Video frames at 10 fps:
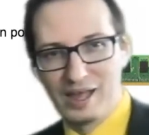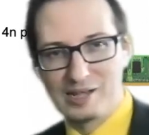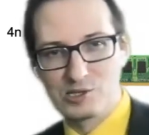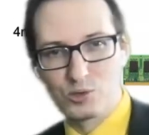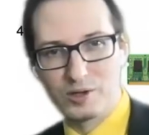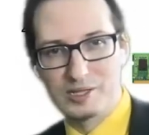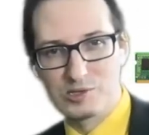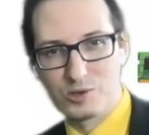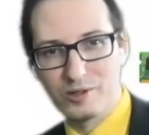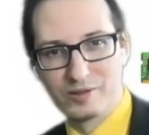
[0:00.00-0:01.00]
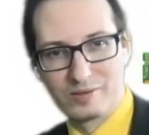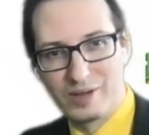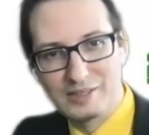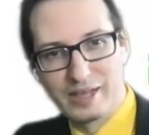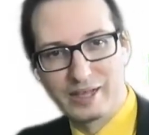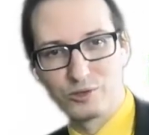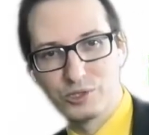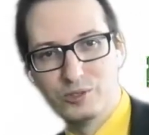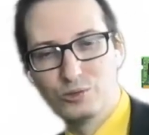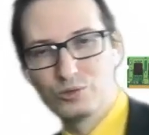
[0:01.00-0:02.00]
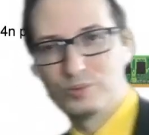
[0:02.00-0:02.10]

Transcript: and so on, right? I continue to